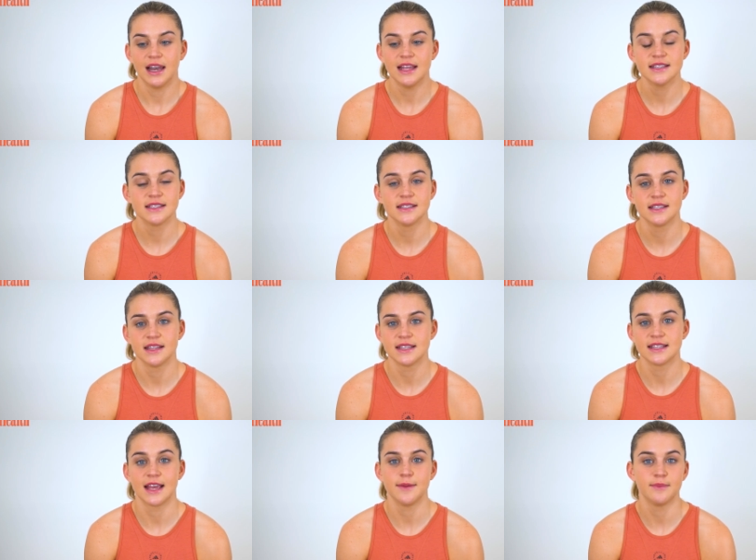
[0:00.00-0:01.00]
I listen to the
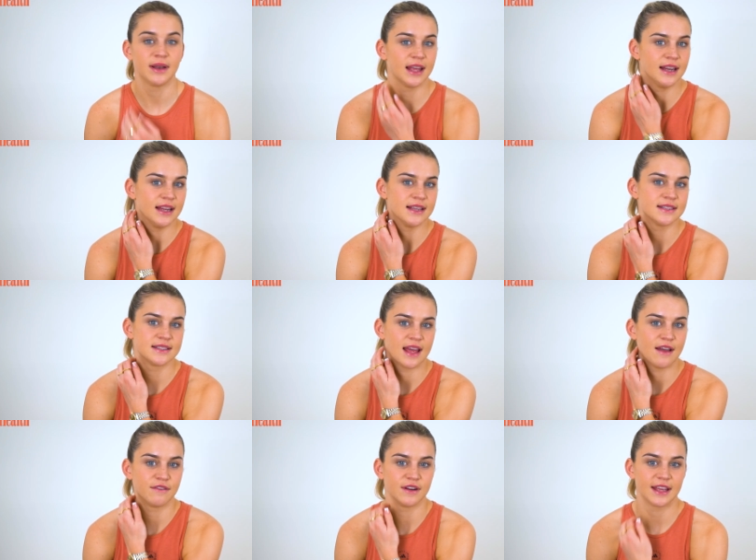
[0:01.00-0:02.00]
same playlist
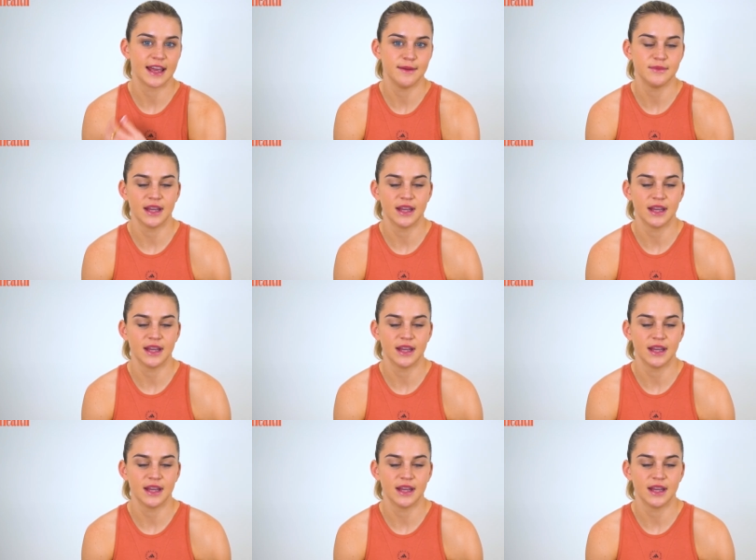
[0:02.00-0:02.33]
every game